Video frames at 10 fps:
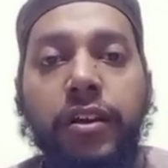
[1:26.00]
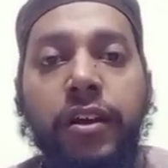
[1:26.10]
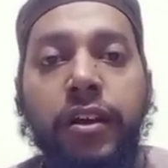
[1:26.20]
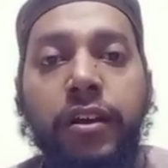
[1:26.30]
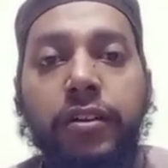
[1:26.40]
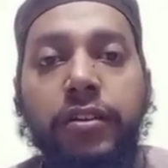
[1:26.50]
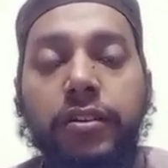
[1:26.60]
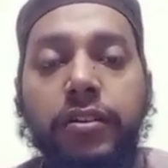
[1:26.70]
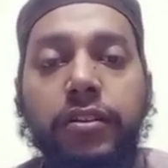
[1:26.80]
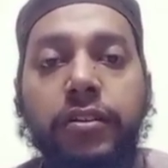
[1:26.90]
And
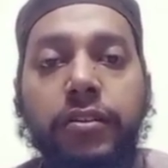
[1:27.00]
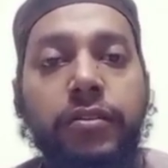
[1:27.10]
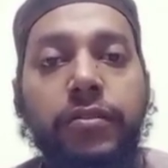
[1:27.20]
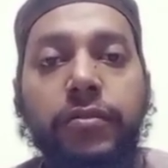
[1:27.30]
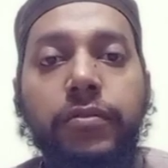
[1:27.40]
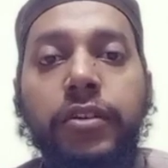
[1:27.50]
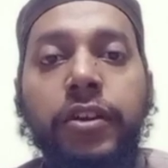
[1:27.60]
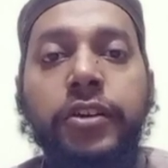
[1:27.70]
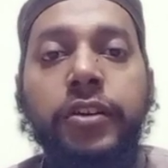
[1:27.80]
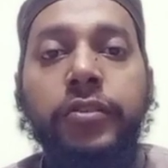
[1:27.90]

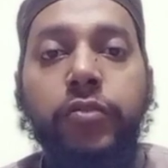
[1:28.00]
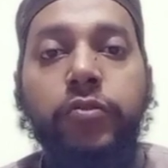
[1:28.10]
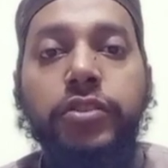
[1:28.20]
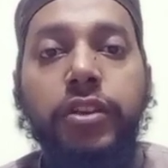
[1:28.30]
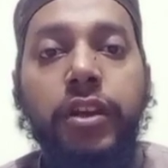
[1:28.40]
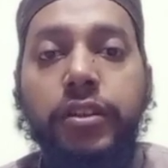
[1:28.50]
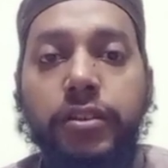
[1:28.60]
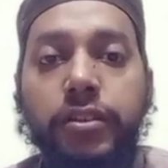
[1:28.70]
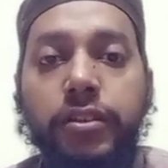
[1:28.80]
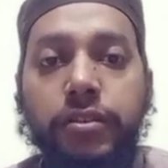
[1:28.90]
it includes, like,
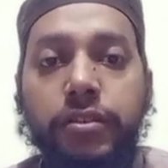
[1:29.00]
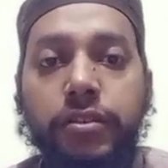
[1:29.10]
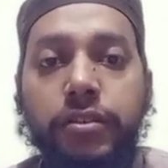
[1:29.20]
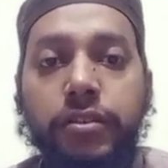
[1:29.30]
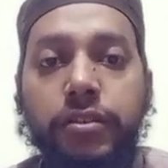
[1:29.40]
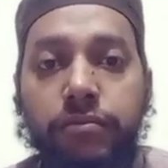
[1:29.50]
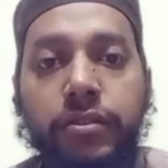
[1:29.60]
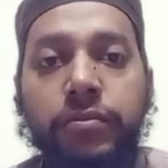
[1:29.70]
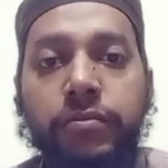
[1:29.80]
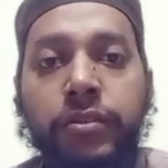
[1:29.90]

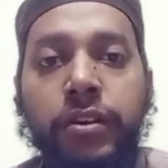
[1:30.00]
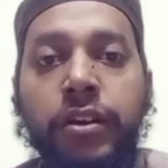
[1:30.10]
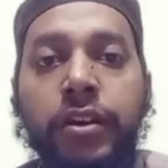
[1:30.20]
as